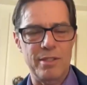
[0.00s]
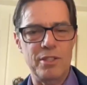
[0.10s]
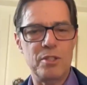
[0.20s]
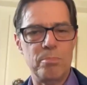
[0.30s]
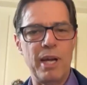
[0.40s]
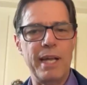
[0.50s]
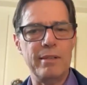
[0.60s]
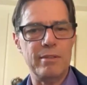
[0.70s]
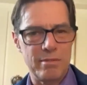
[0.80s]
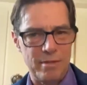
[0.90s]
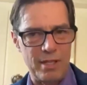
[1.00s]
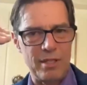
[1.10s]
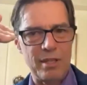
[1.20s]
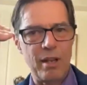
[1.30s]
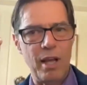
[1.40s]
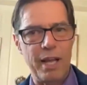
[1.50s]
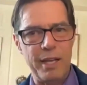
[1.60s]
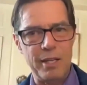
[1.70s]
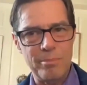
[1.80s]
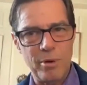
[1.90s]
despite a
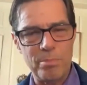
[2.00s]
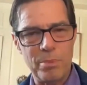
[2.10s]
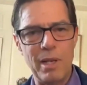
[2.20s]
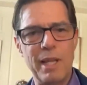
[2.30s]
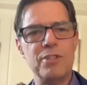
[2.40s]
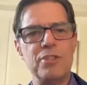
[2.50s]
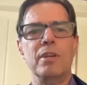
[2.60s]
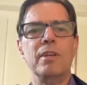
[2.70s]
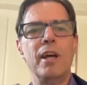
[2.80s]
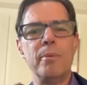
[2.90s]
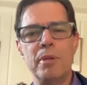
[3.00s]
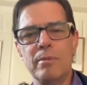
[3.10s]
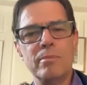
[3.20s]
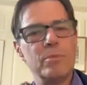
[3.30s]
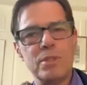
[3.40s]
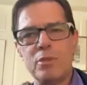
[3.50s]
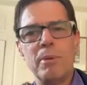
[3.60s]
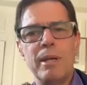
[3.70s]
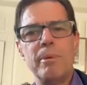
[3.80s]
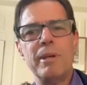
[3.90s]
declining population, I mean, what's so
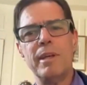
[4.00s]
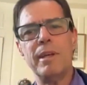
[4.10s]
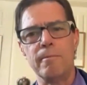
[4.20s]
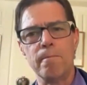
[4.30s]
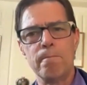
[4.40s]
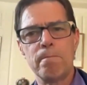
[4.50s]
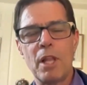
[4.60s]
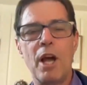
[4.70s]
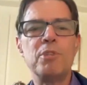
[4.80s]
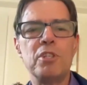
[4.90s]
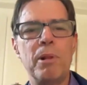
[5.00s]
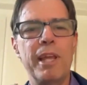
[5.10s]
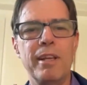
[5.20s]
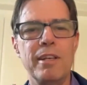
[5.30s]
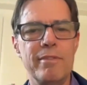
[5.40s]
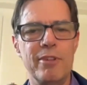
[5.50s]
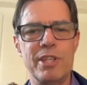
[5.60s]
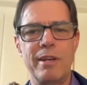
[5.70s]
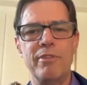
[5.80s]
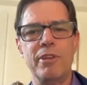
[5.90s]
bad about that? I'm just playing devil's
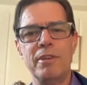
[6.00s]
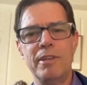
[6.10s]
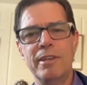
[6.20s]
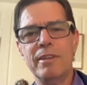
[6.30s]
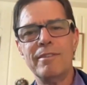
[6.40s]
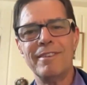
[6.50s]
advocate here.